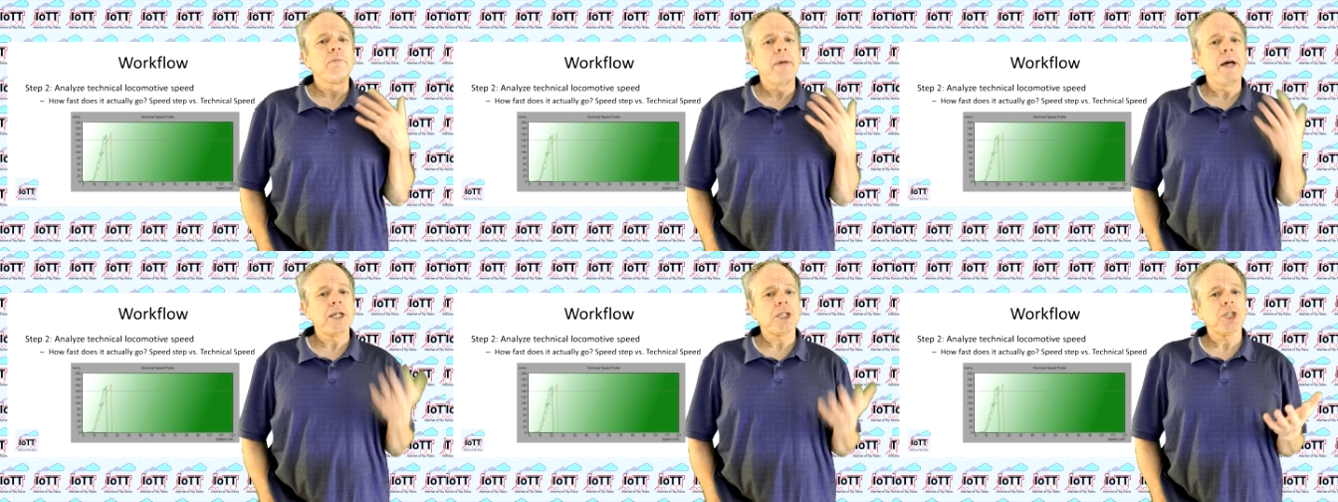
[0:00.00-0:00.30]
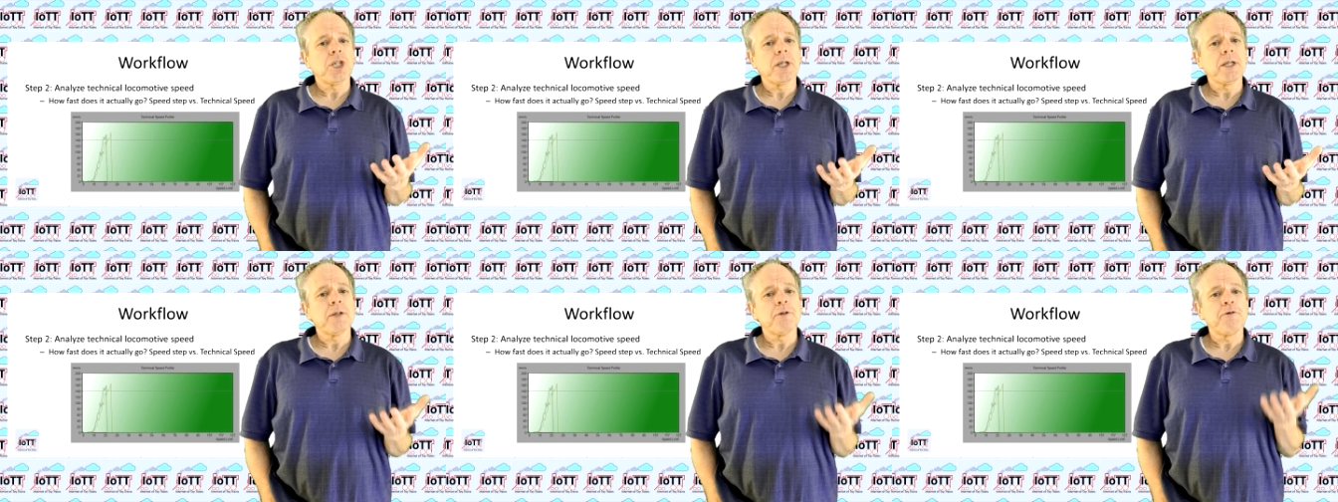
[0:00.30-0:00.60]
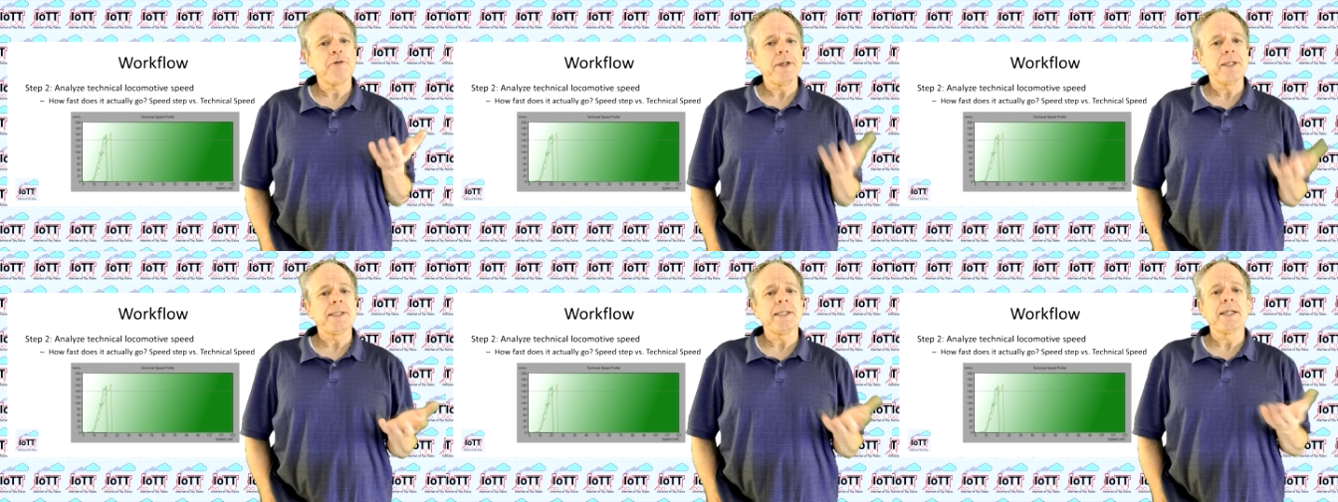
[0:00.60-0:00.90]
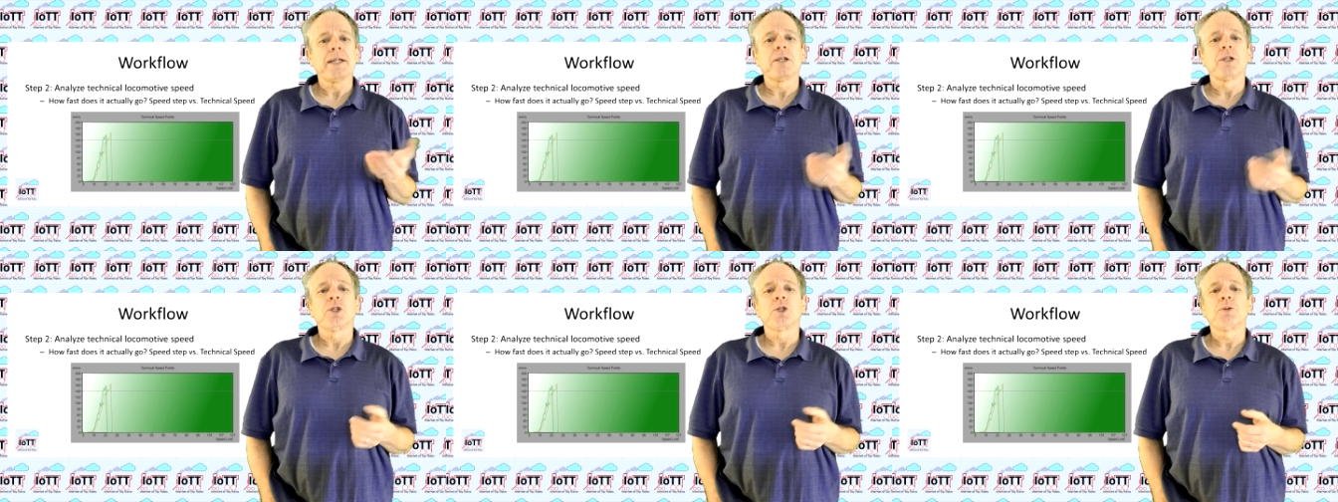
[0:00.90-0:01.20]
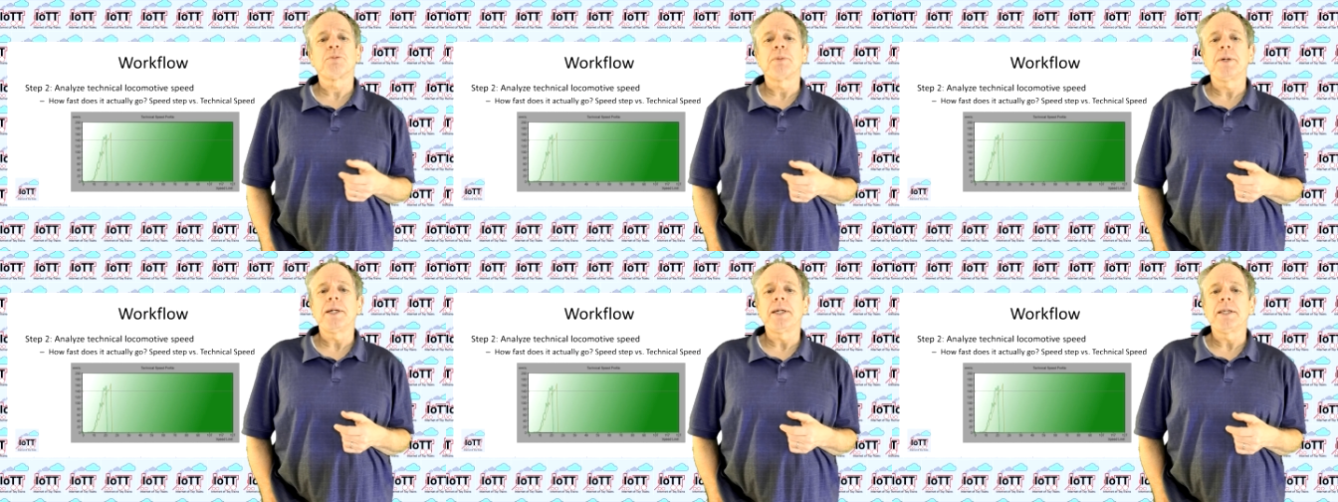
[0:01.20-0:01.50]
measure the physical
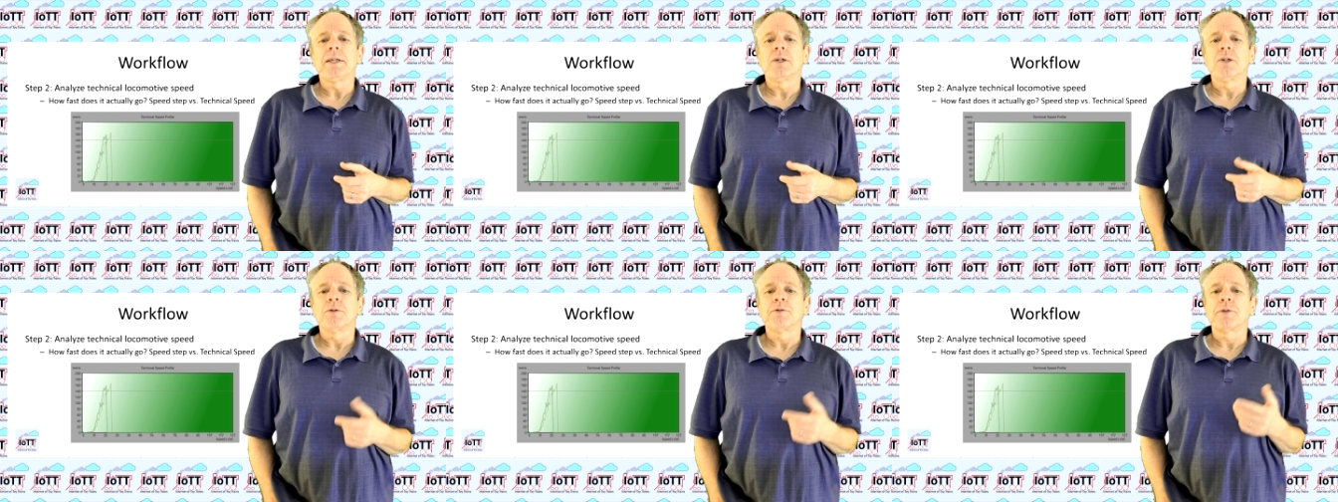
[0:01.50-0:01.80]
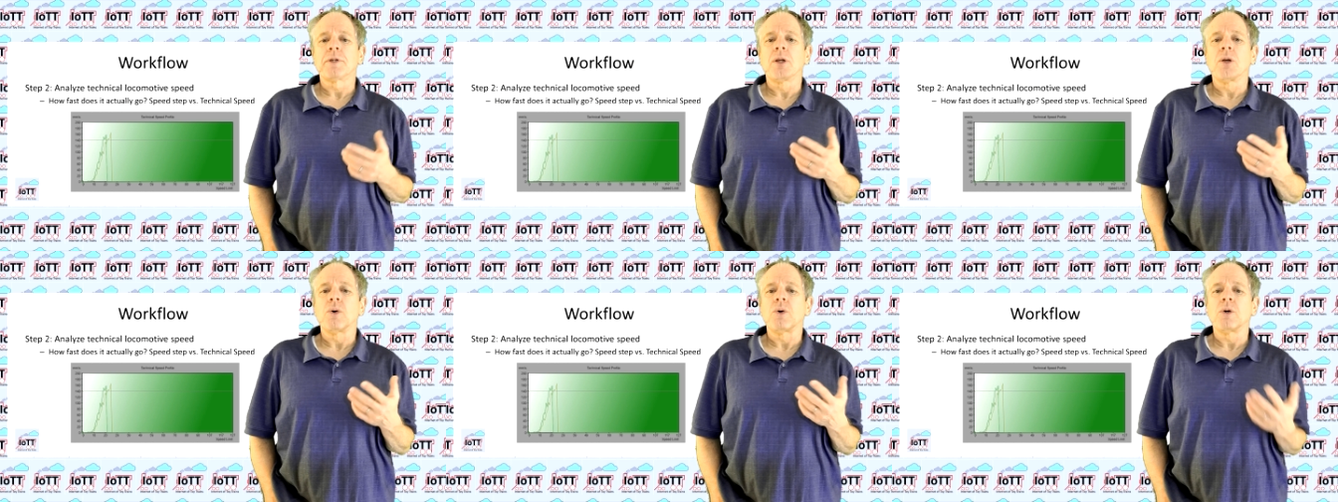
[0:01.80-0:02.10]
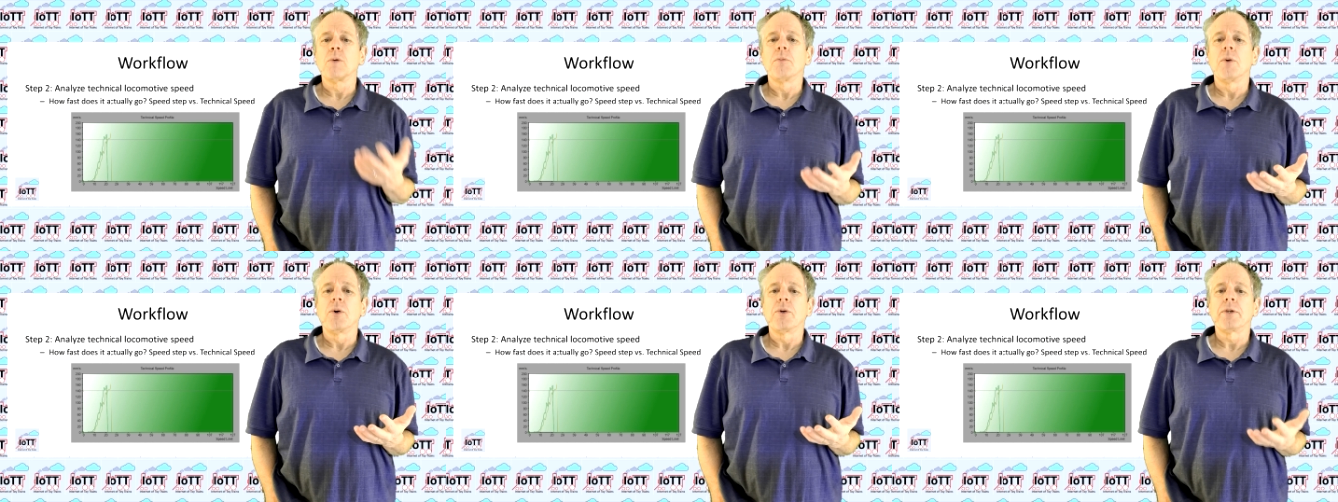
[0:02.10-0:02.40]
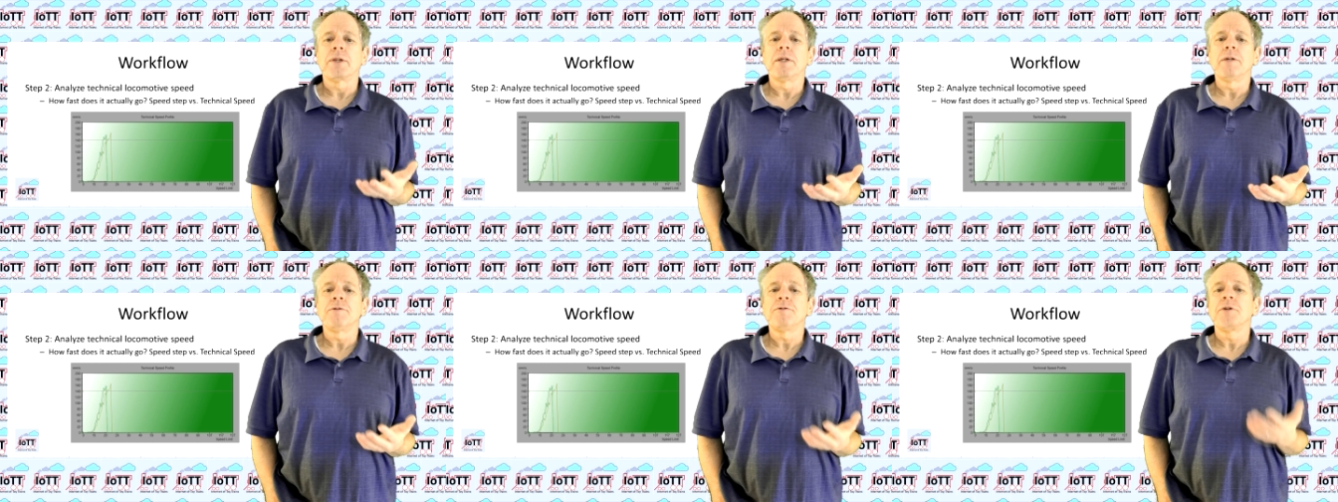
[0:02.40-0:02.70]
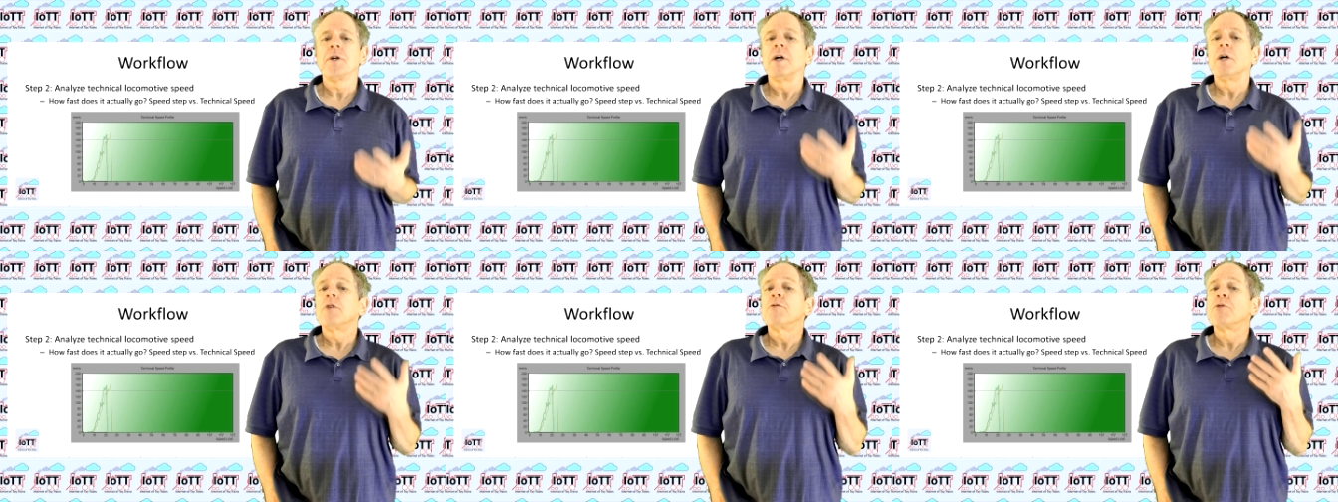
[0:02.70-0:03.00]
speed of the locomotive